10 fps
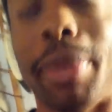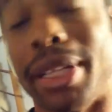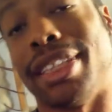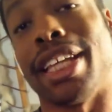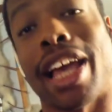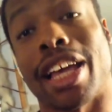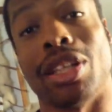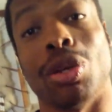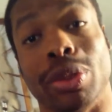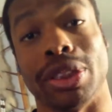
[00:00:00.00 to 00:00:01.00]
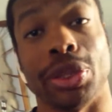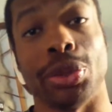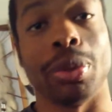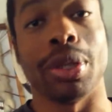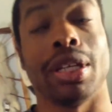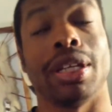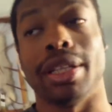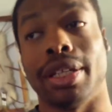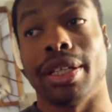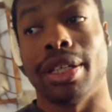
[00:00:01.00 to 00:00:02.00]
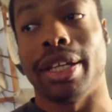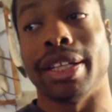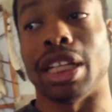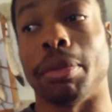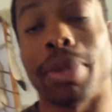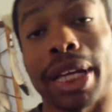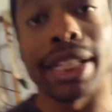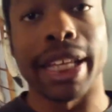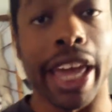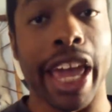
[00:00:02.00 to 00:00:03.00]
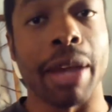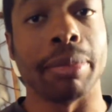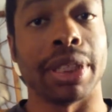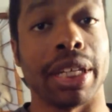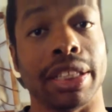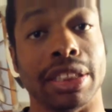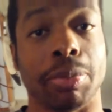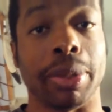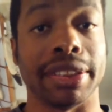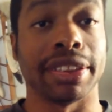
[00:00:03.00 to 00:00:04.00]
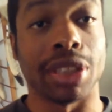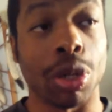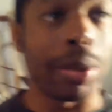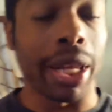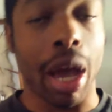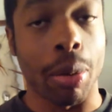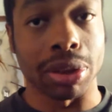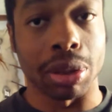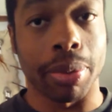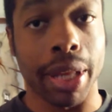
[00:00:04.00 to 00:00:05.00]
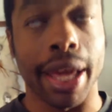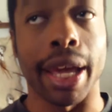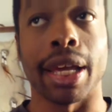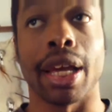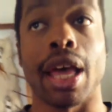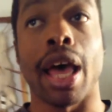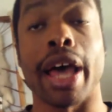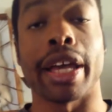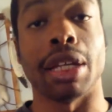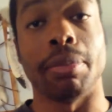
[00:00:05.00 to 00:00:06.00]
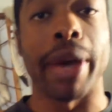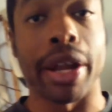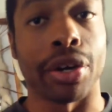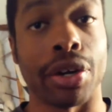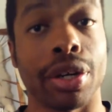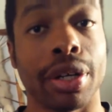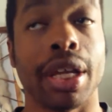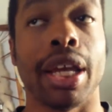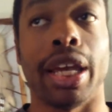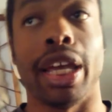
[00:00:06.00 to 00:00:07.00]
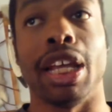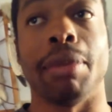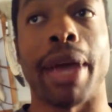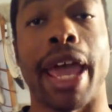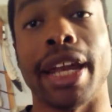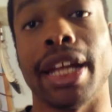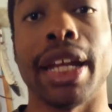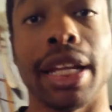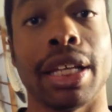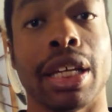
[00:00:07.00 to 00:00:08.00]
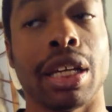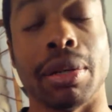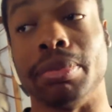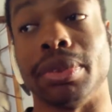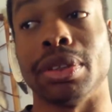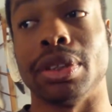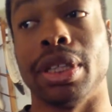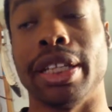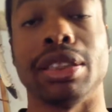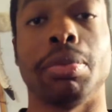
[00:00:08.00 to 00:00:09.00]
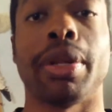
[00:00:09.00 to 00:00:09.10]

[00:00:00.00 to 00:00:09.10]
the best thing I can always do. As I'm playing the games and spend so many hours to play, I get better and my editing comes into